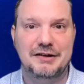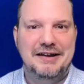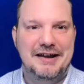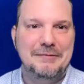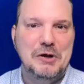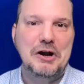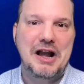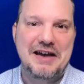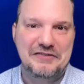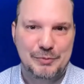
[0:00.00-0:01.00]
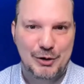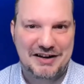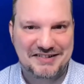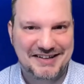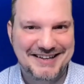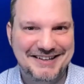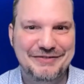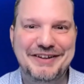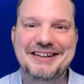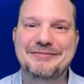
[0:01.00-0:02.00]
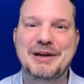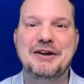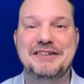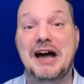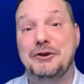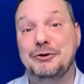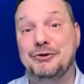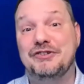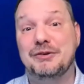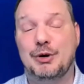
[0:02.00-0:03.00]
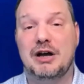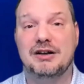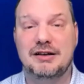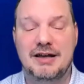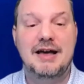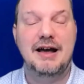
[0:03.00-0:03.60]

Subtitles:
I'm not going to have surprises in the field because I do use the product